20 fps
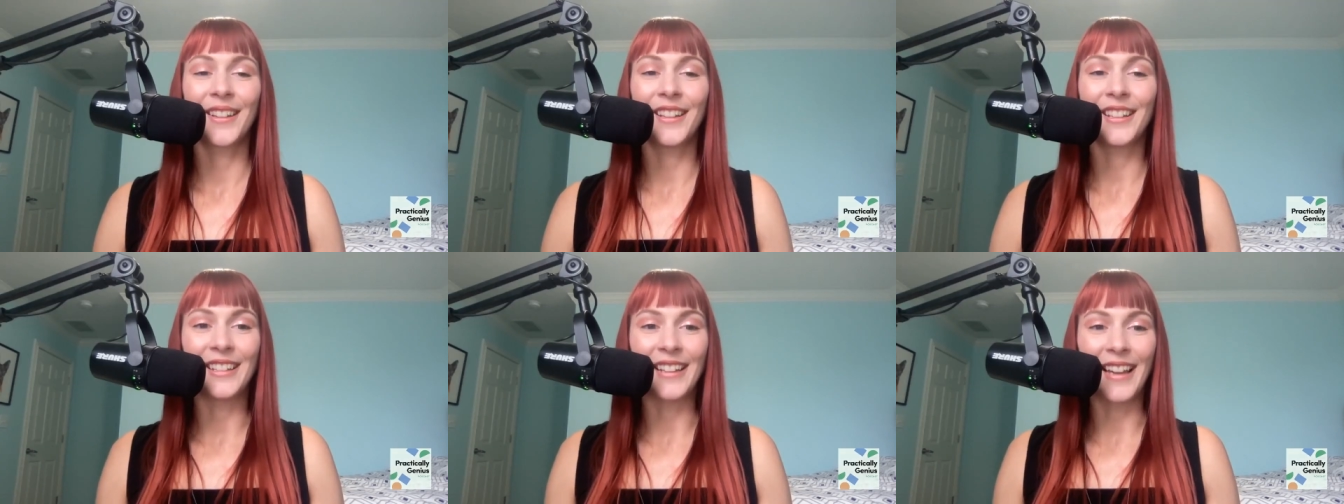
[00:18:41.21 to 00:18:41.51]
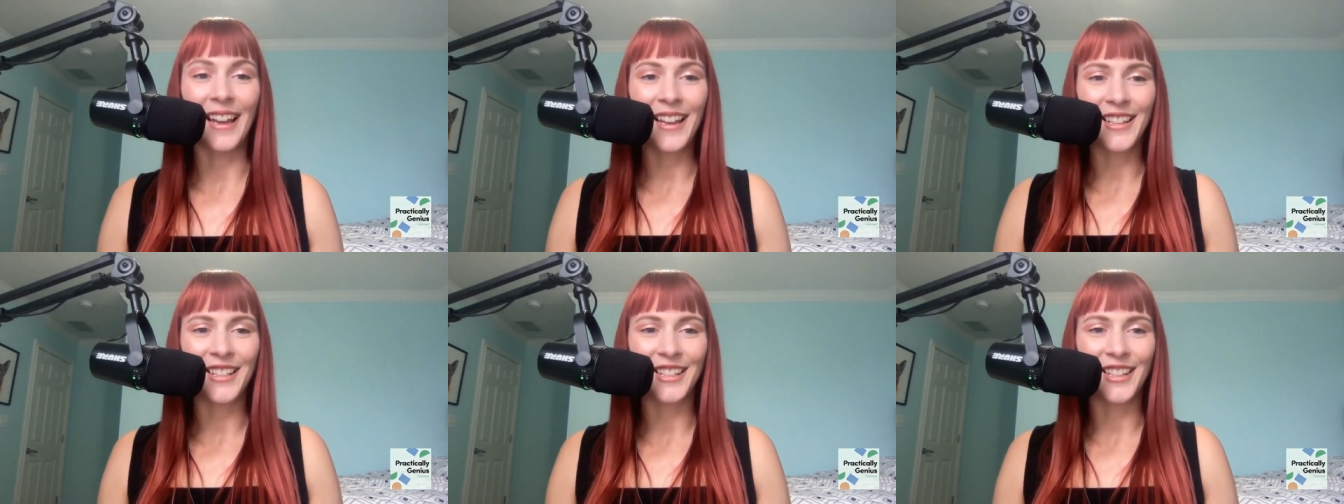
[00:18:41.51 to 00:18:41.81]

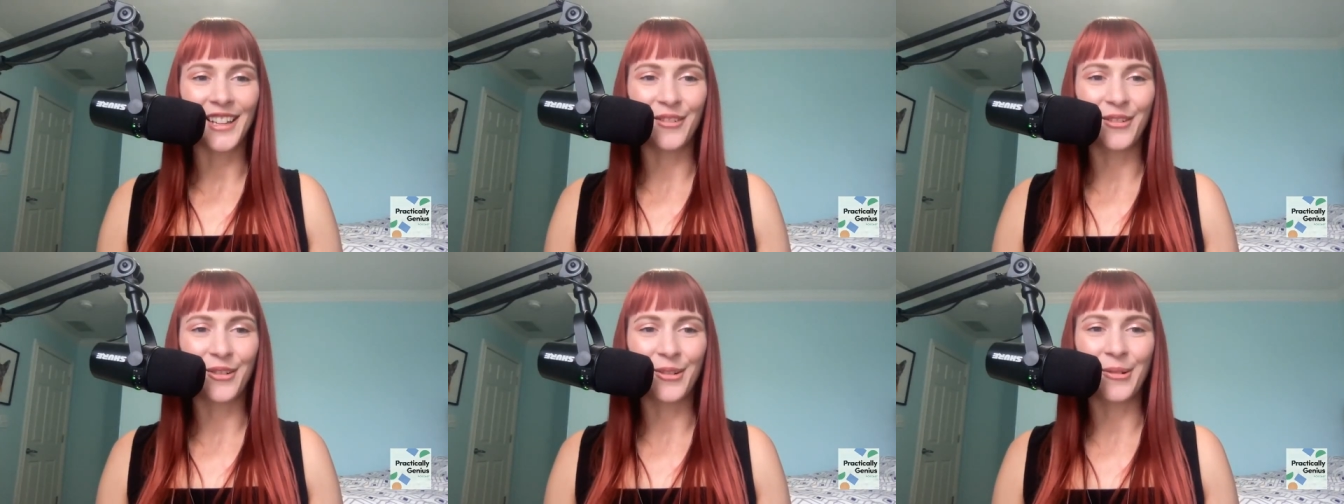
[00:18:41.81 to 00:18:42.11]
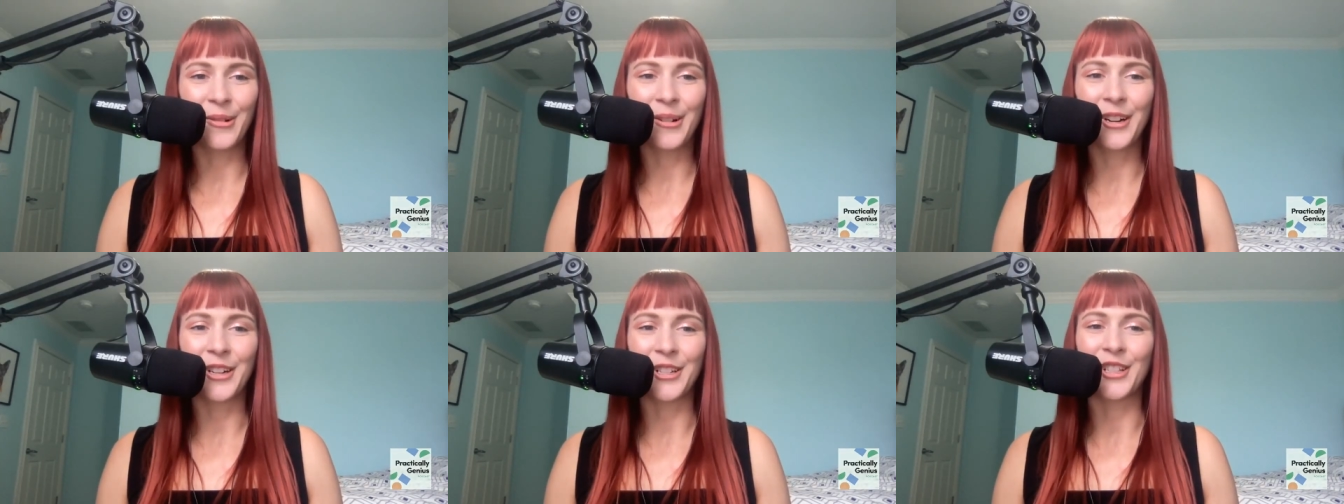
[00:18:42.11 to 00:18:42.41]
Yes, of
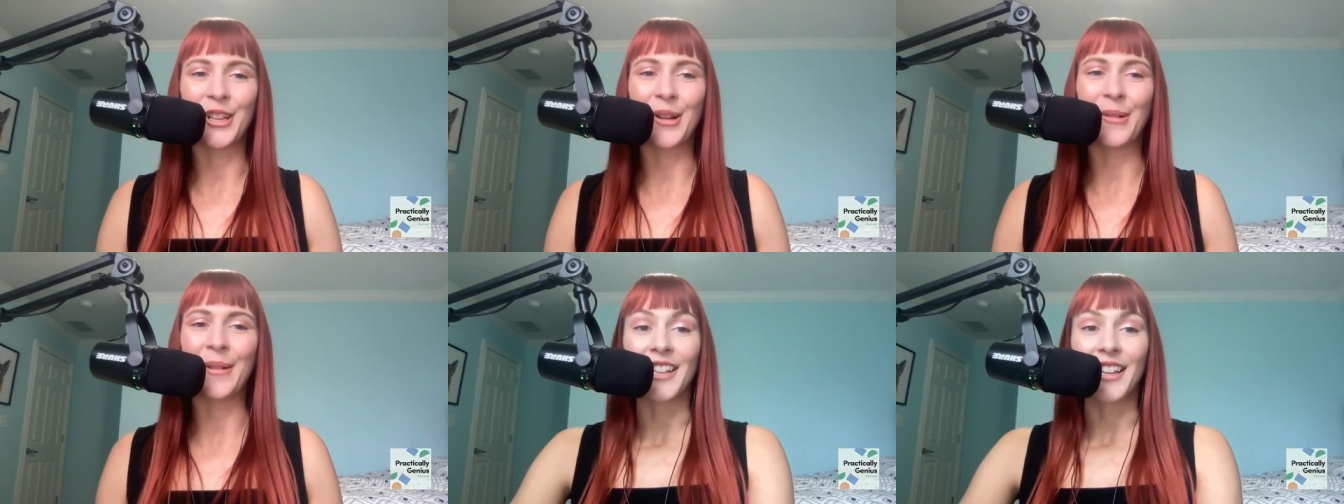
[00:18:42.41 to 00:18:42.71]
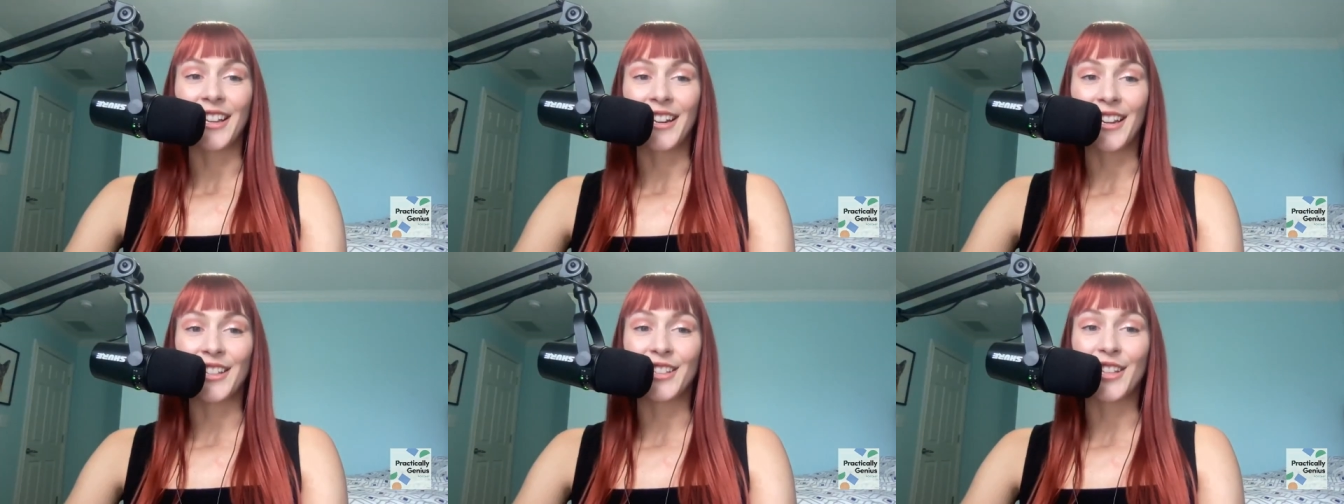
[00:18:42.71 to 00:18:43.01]
course. So
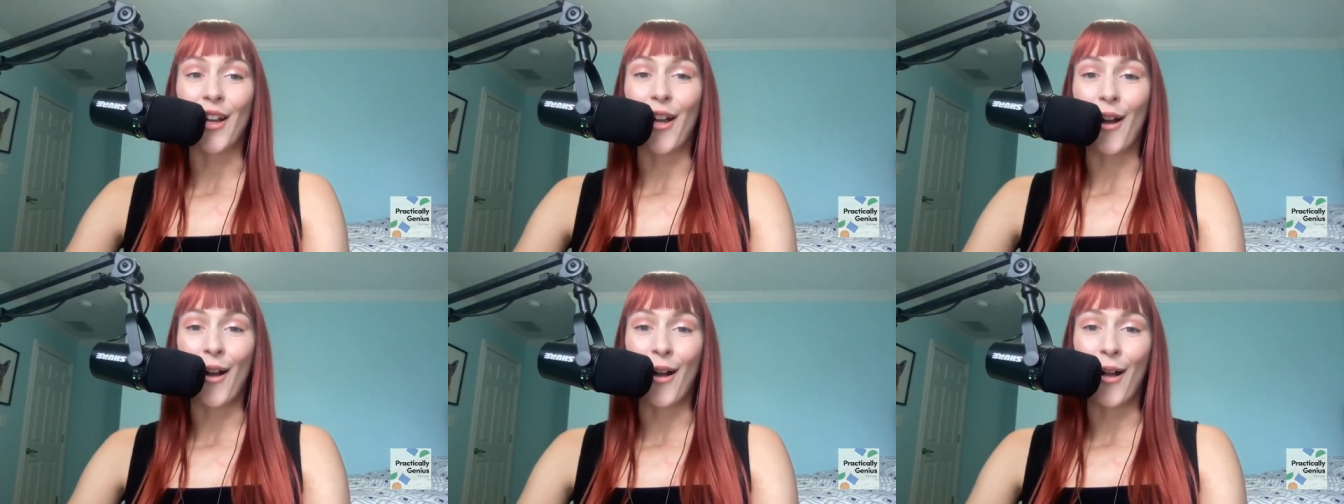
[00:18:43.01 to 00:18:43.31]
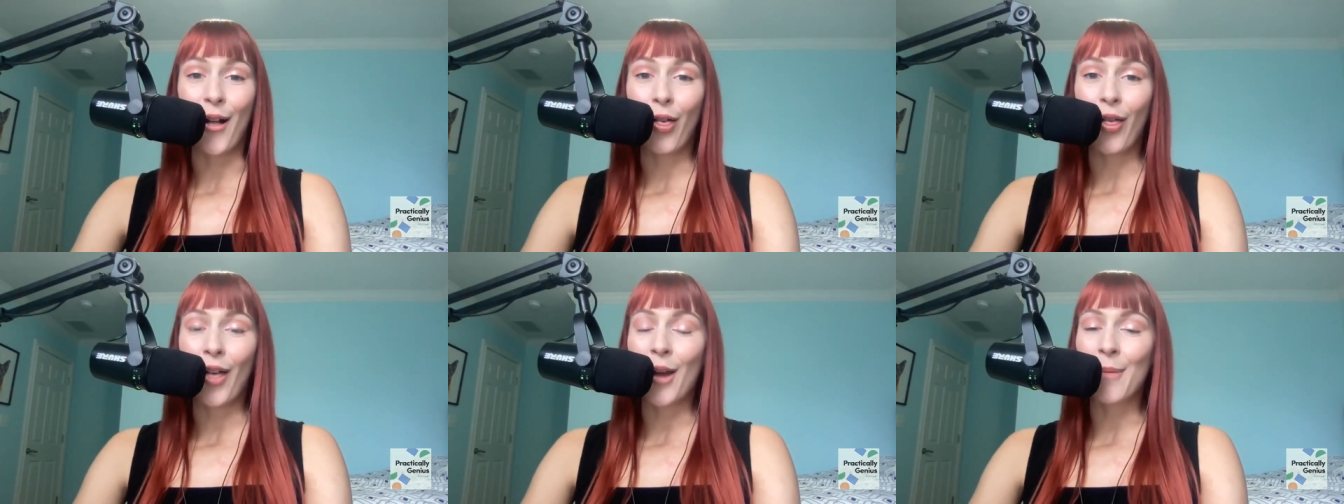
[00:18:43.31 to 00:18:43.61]
it is
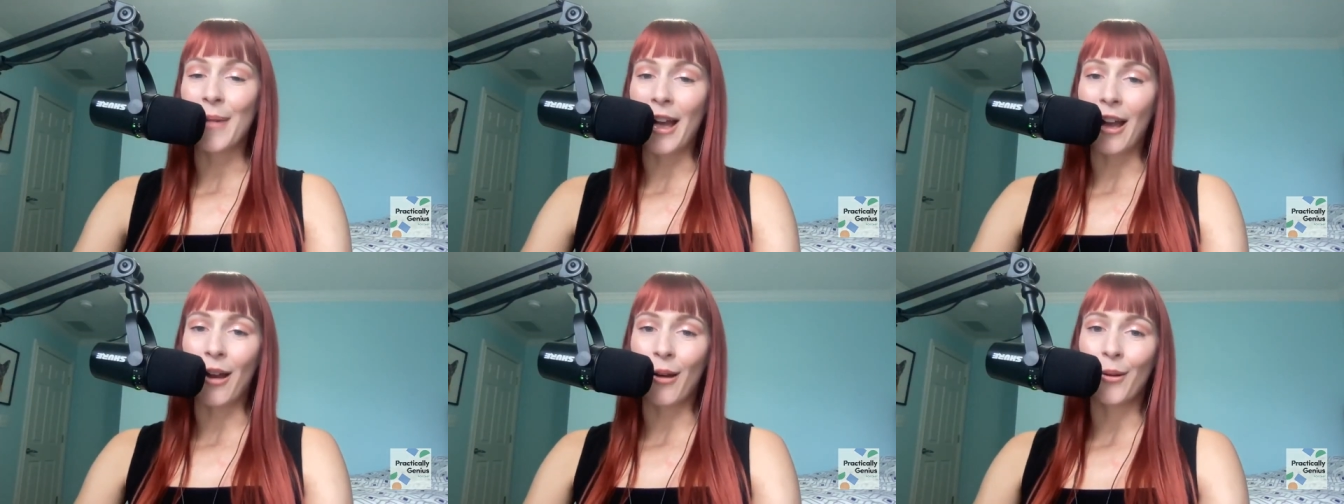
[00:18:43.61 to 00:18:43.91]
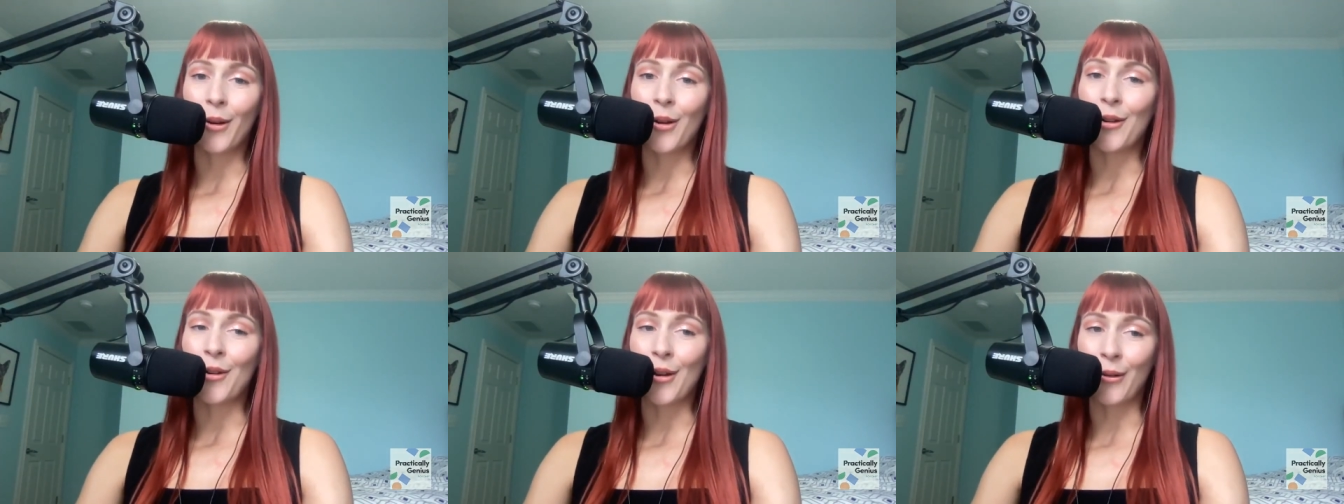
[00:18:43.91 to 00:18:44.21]
all
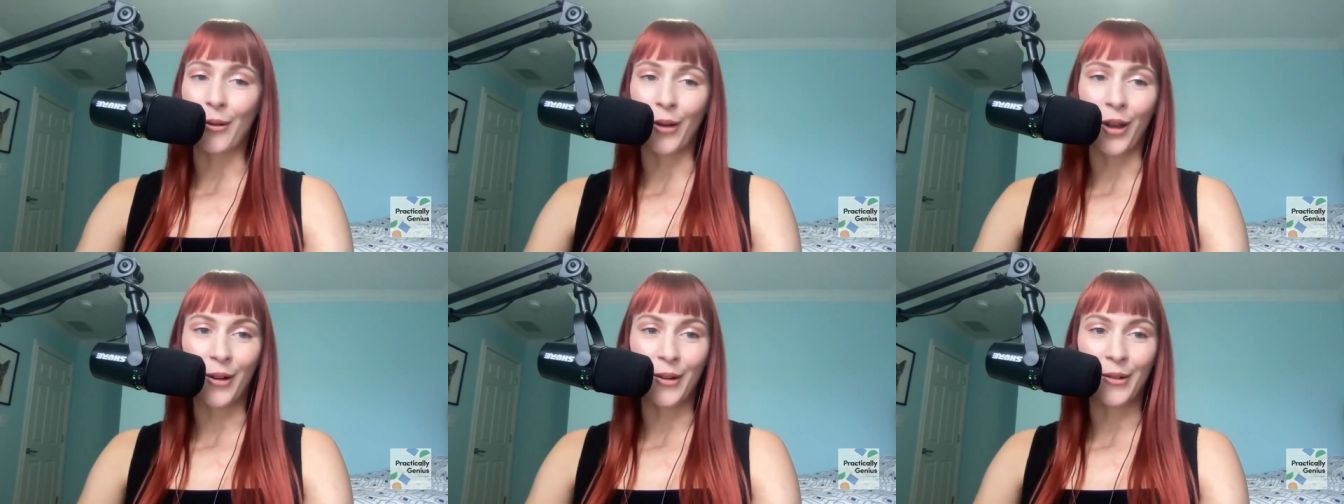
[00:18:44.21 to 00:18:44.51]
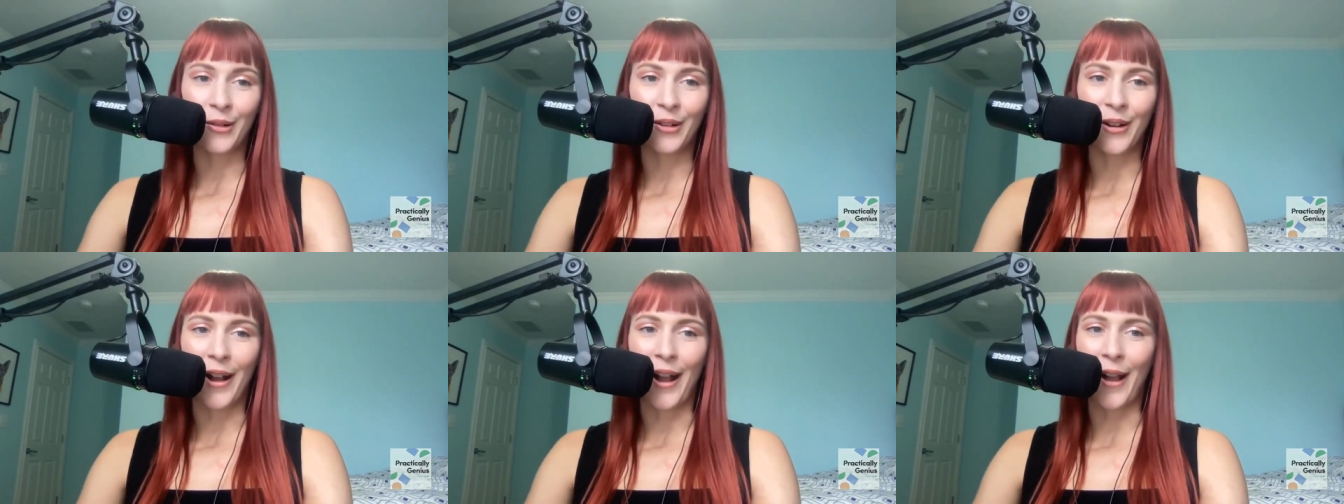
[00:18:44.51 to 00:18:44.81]
about no code.